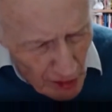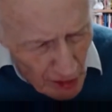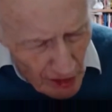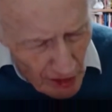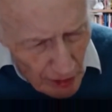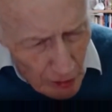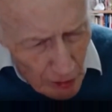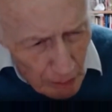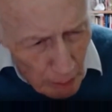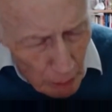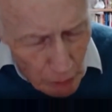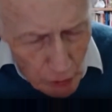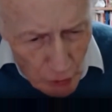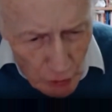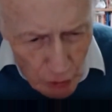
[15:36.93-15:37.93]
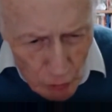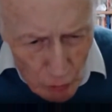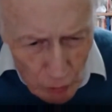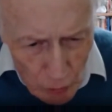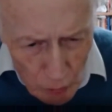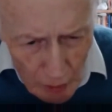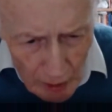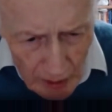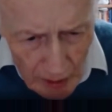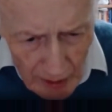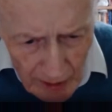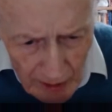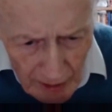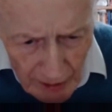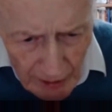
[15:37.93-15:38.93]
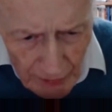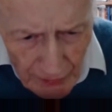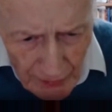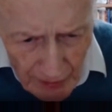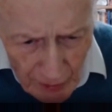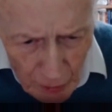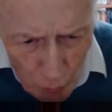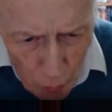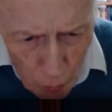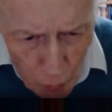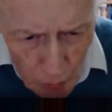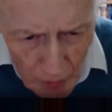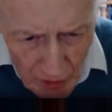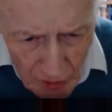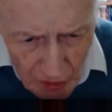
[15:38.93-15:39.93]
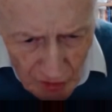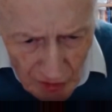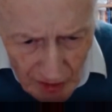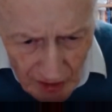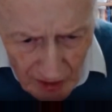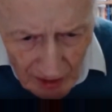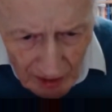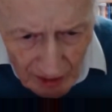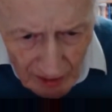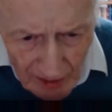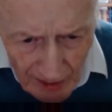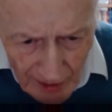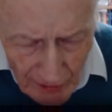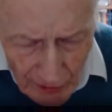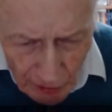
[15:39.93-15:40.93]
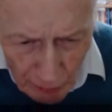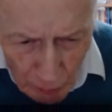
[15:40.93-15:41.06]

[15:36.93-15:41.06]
secondary modern school in northwest London,